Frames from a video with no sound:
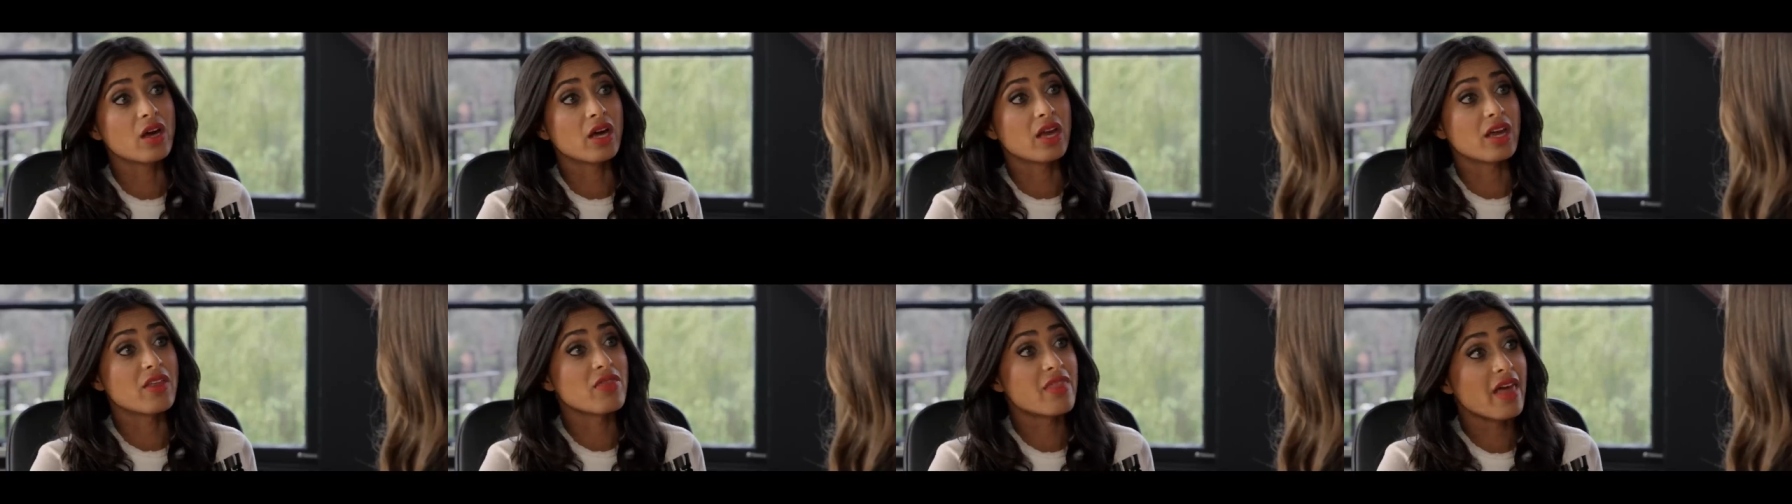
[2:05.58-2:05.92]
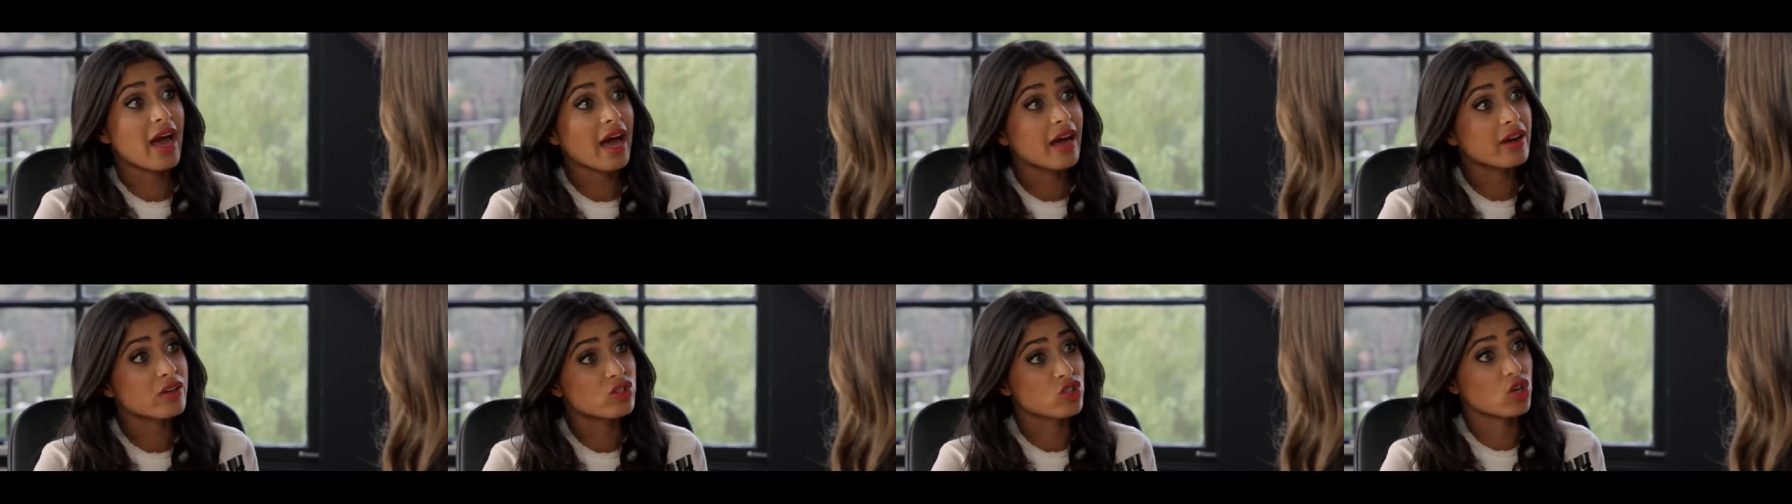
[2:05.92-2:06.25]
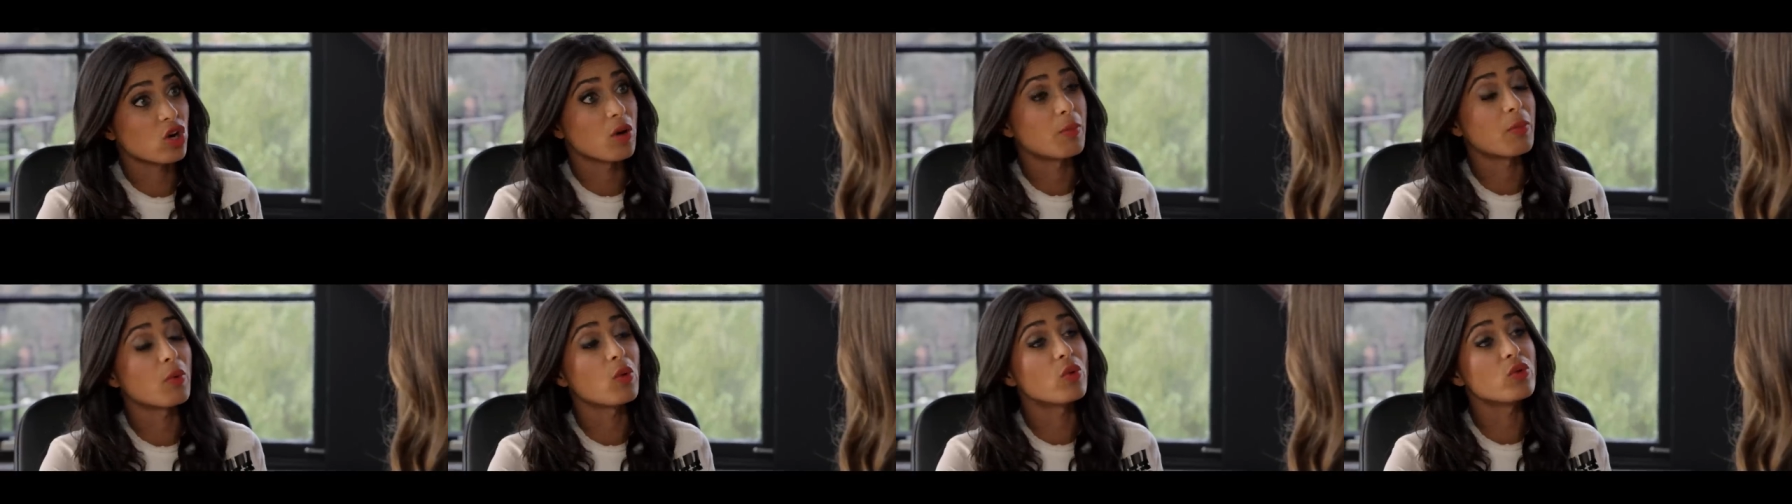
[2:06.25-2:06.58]
in that
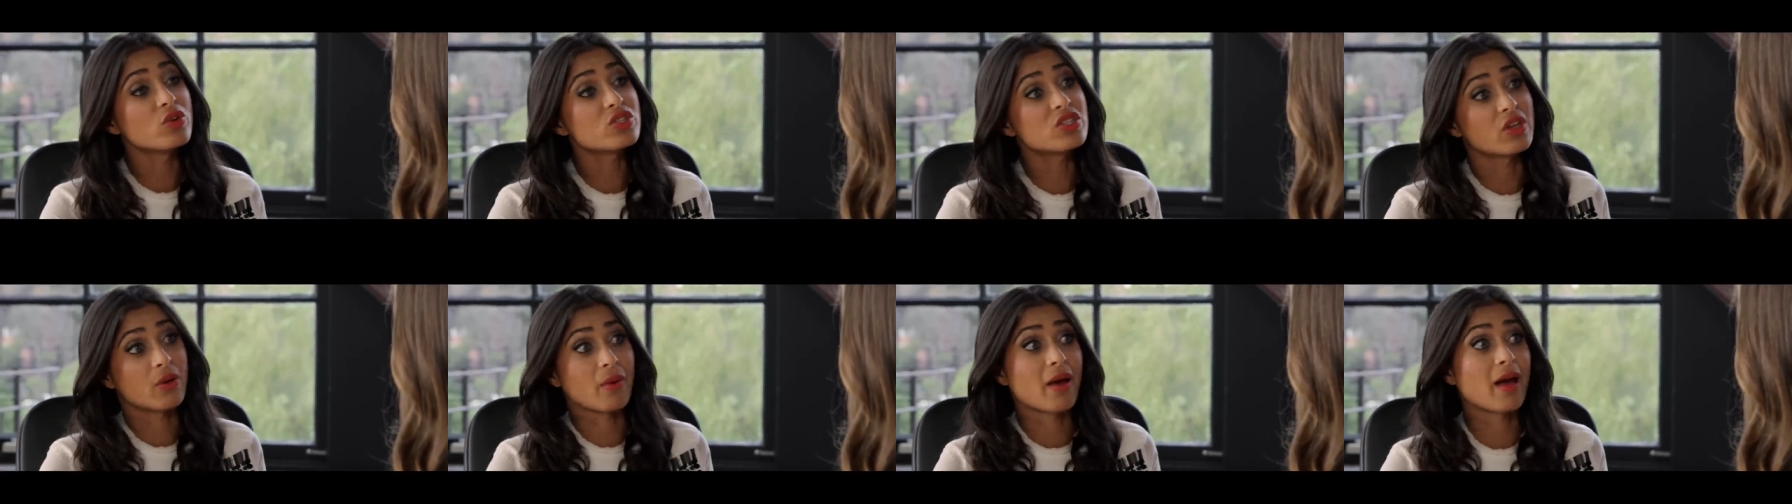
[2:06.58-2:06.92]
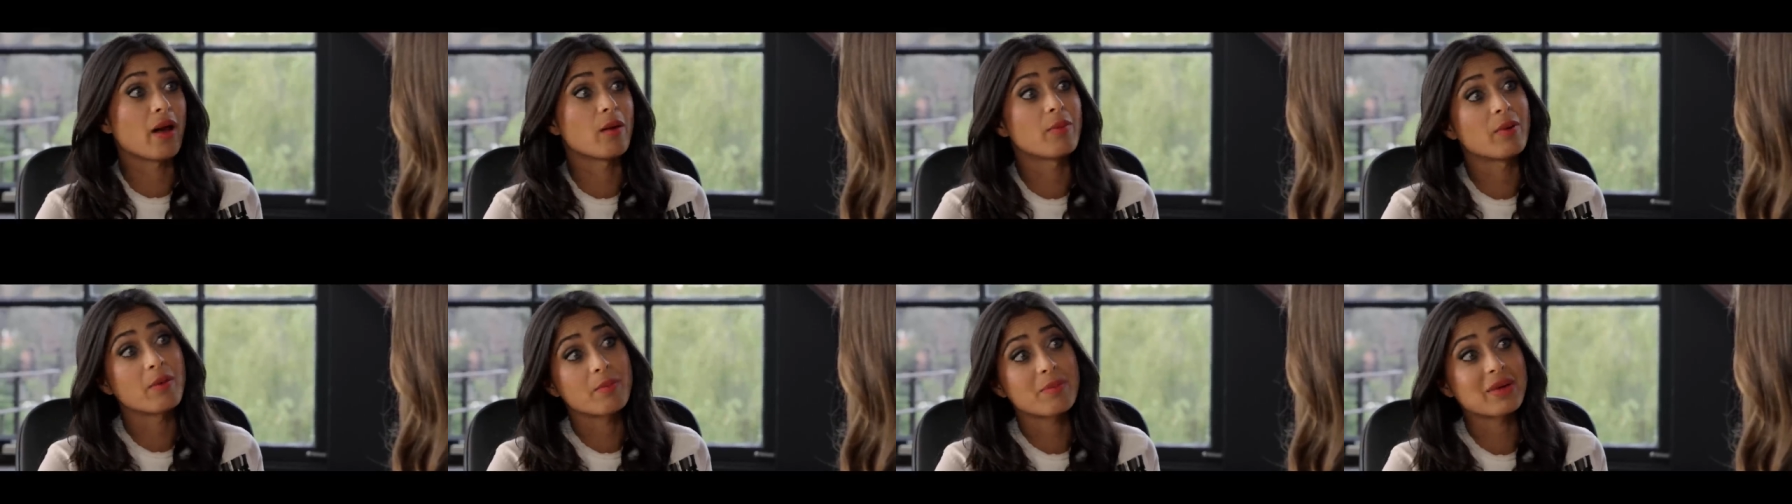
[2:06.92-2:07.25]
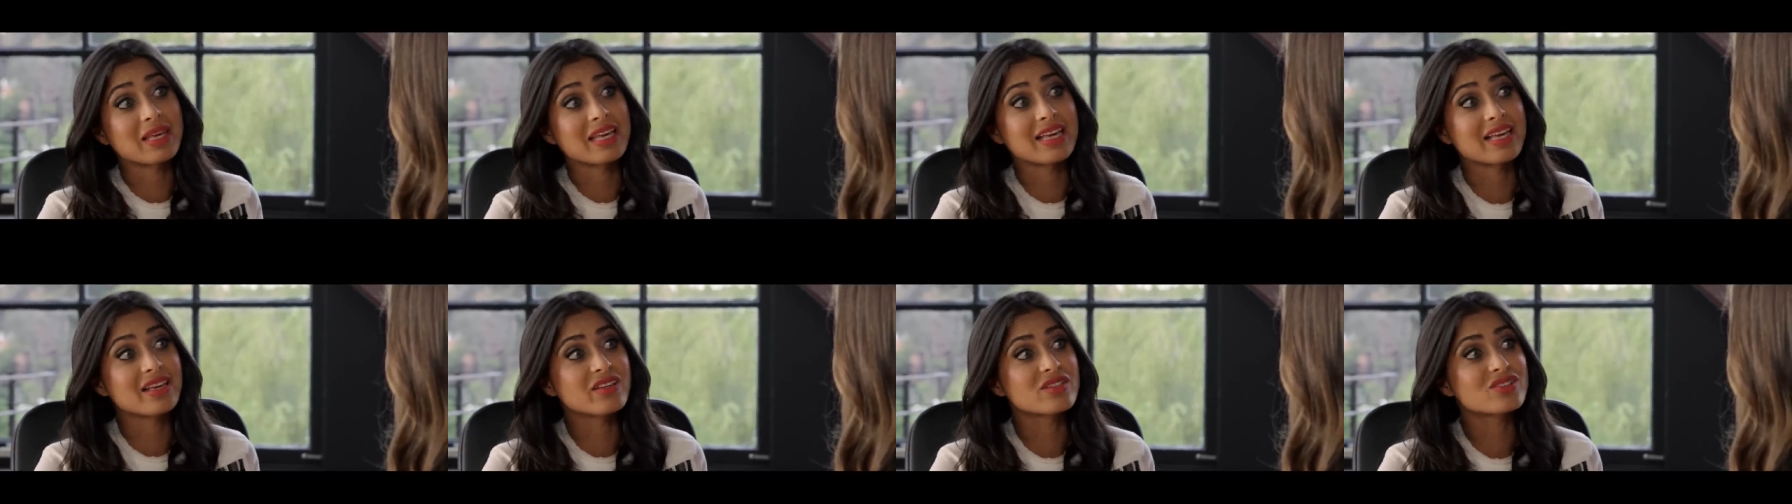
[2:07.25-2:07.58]
backdrop also help a
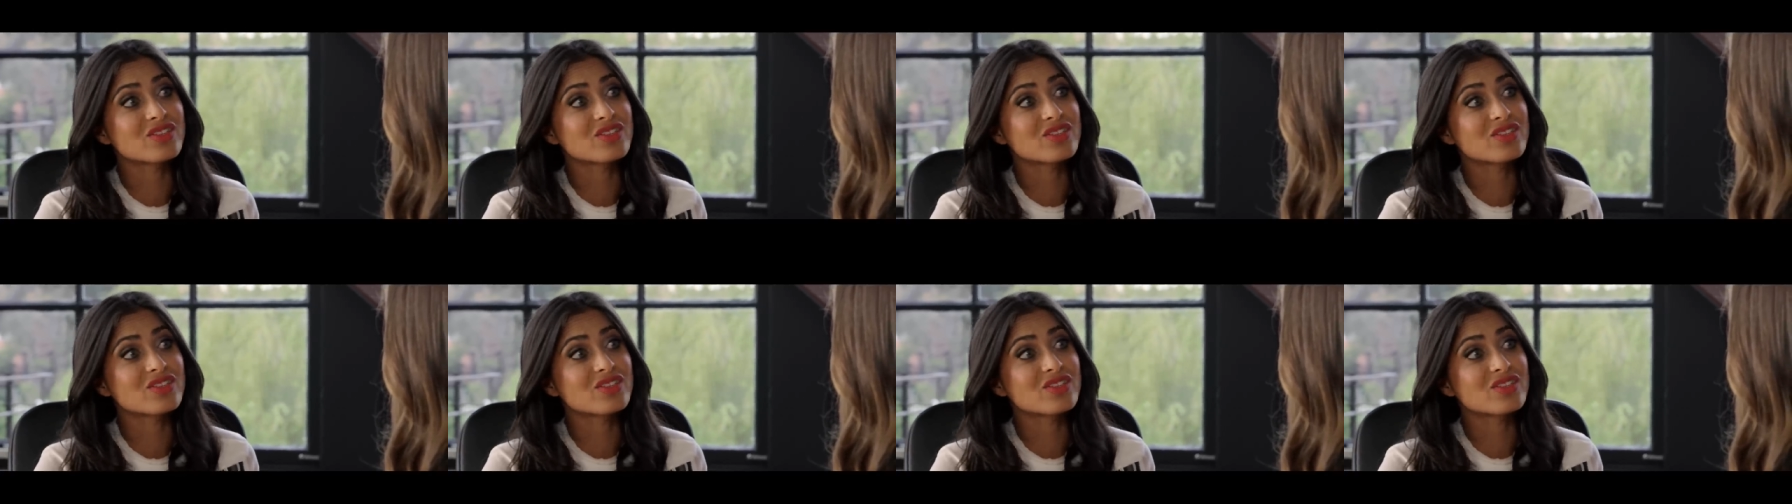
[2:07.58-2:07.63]
Peek.